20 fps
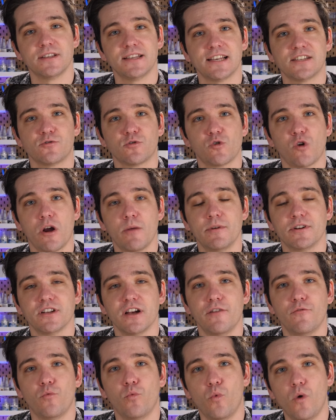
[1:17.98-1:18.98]
This has a requirement
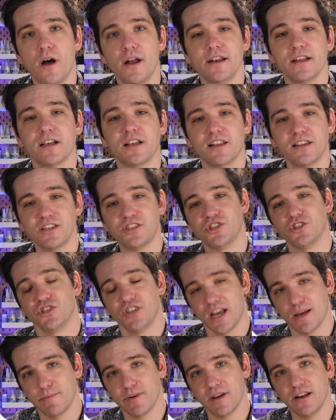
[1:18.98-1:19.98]
of 1 Galletian
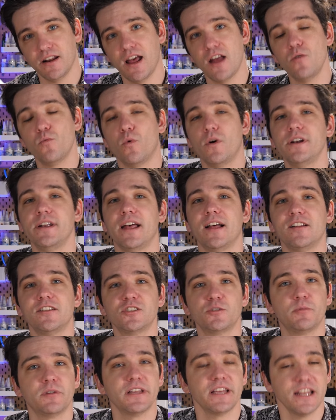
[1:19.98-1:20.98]
Champion and 1
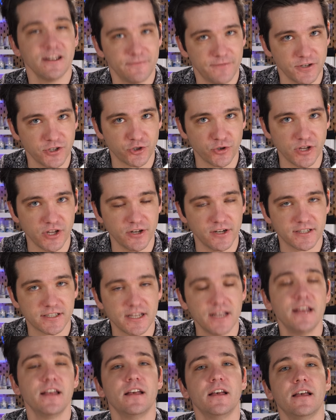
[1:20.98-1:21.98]
eligible infantry
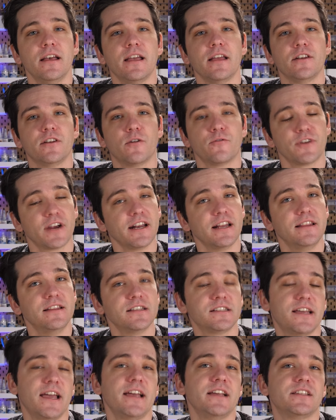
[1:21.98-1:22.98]
unit. Don't forget, in
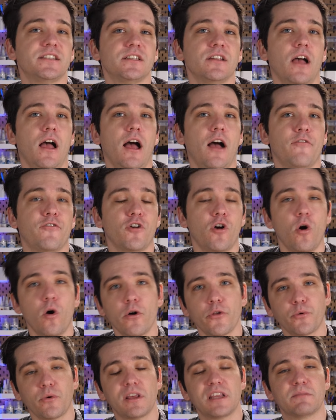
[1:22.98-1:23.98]
this case, for
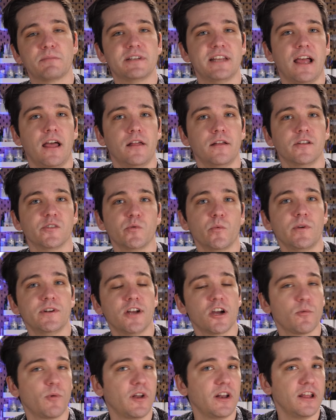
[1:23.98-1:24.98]
all 3 of these battalions, when we
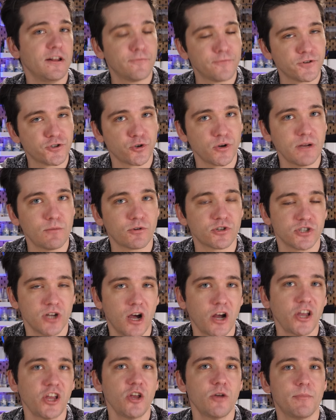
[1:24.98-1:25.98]
talk about infantry, we're
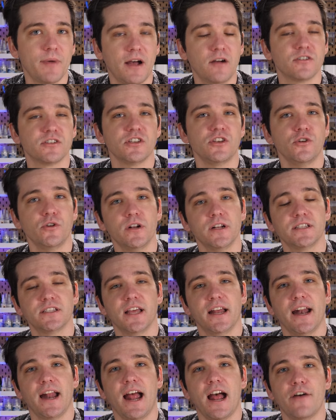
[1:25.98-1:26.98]
talking about units
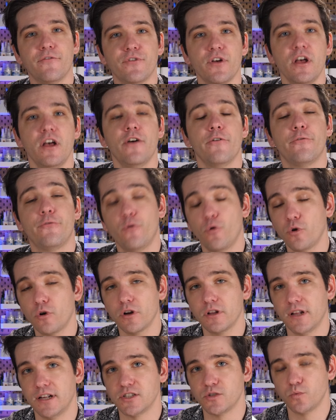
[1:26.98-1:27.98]
that have 4
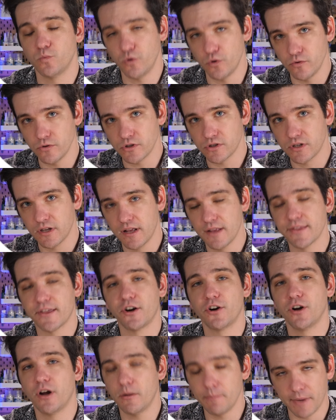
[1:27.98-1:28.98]
or less wounds,
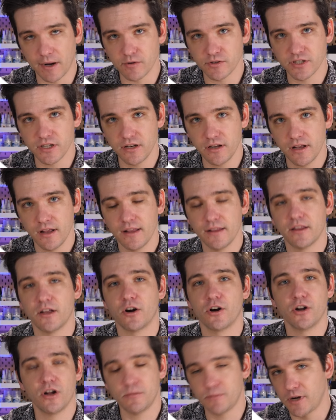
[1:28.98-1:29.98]
that are not mounted, that
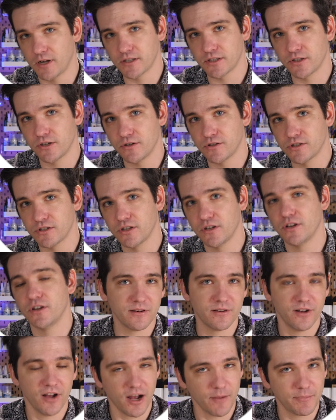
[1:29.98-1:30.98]
are not monsters,
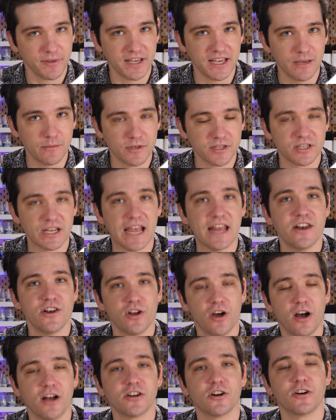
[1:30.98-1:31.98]
not behemoths, and
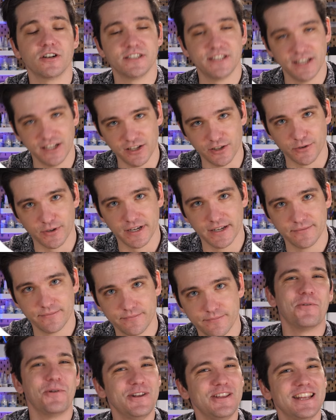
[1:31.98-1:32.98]
not artillery.
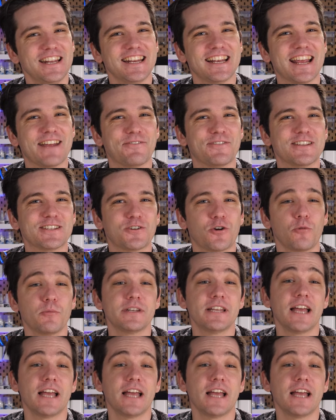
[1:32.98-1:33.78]
What are you going to get for this core